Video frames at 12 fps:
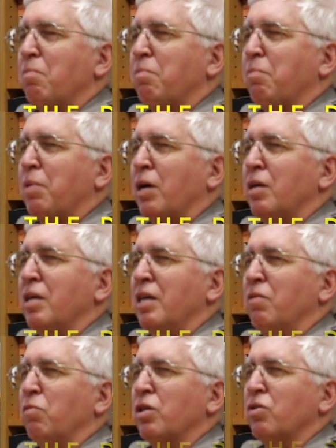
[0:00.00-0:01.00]
But
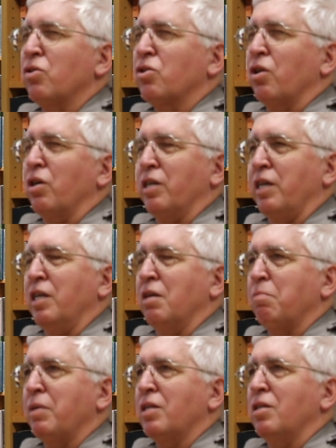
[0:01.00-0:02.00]
when you start getting
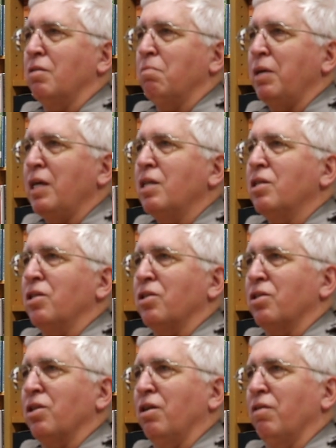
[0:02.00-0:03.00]
bits and
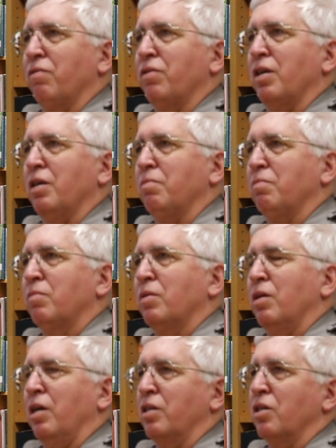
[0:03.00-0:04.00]
pieces of them,
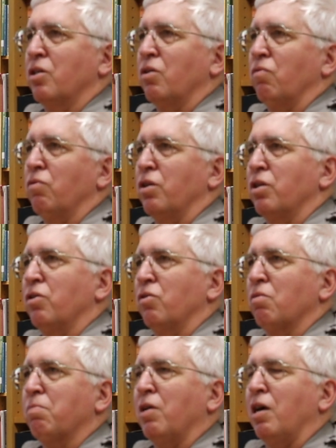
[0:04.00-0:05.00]
and you don't really know
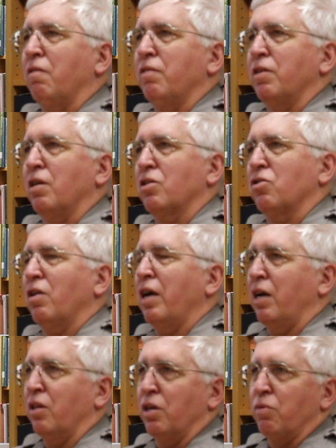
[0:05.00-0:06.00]
the provenance or
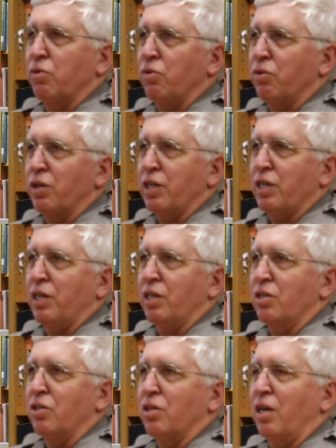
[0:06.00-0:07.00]
how they were
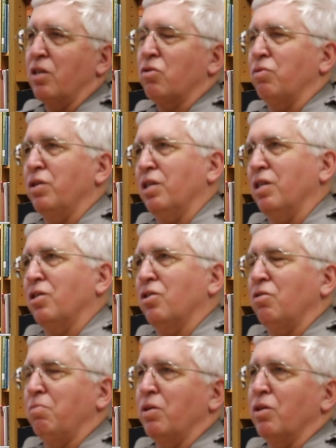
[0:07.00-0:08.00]
organized, that's when it gets
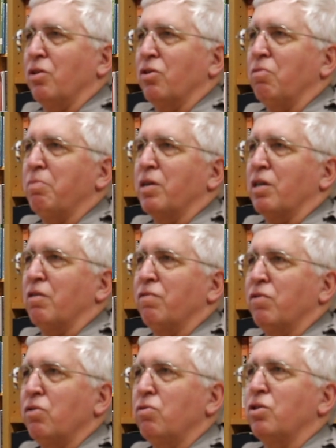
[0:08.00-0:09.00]
to be a little bit
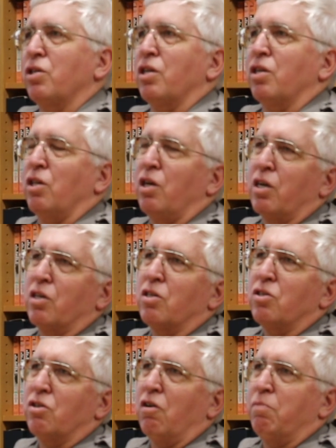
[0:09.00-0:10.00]
confusing. And a lot of the
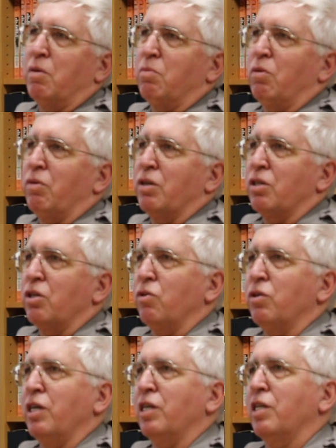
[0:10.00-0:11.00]
stuff people want to
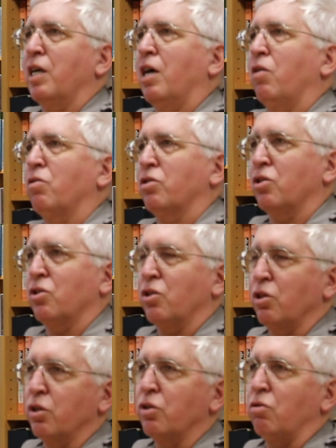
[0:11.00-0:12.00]
donate now are just
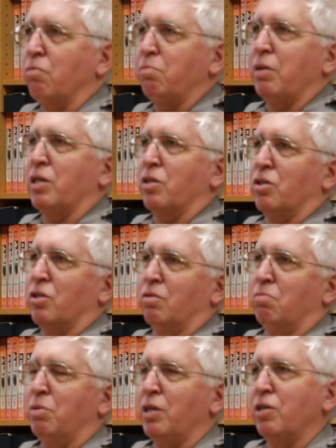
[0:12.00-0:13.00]
little bits
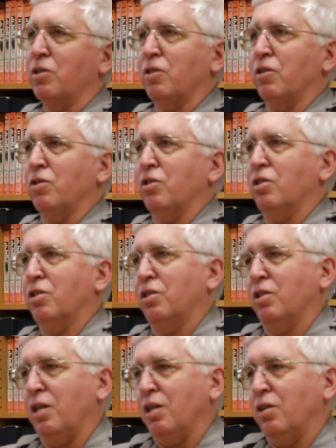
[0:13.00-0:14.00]
and pieces
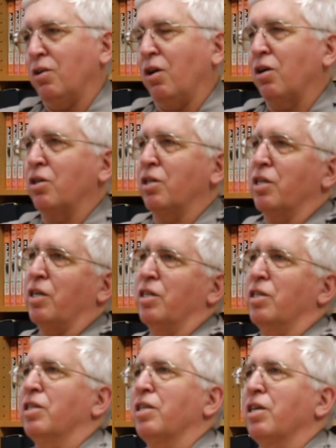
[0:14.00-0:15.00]
that aren't
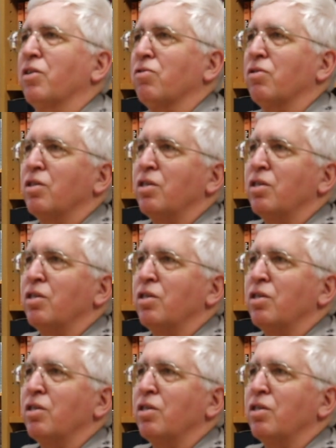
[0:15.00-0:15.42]
tied together.